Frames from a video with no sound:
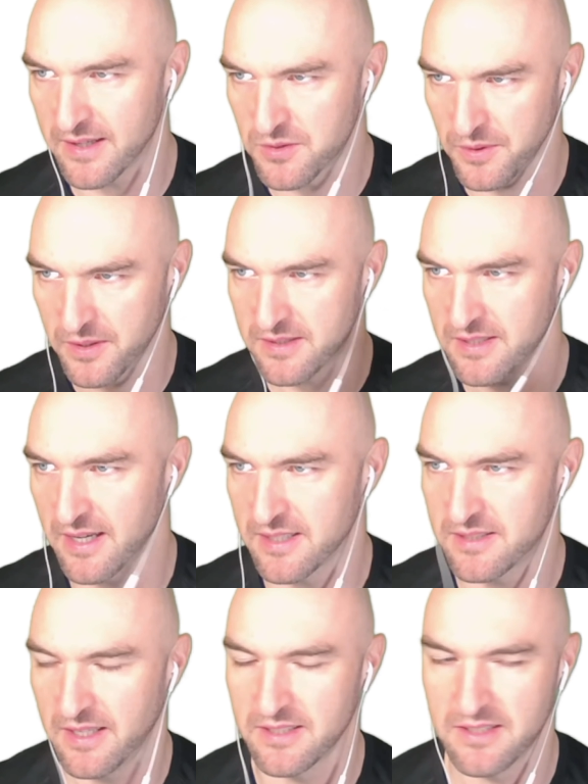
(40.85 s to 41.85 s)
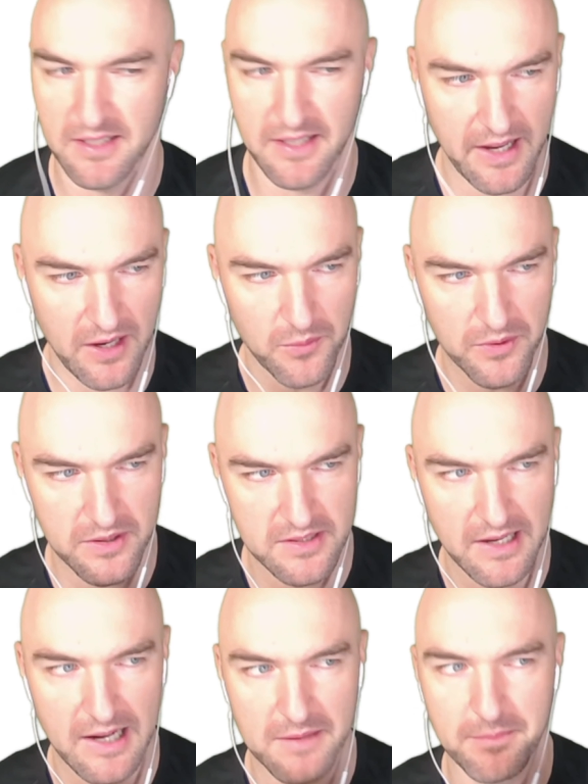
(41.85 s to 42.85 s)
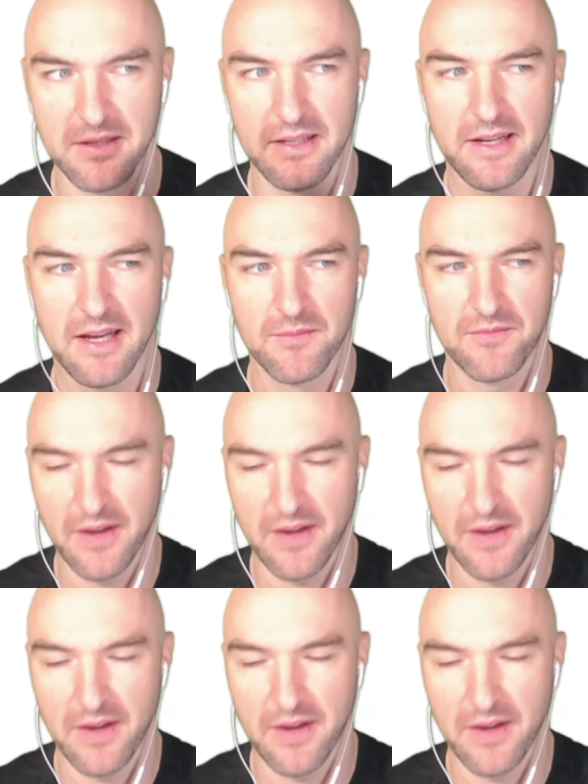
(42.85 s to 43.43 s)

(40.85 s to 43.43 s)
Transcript: as we discussed yesterday, want to start building up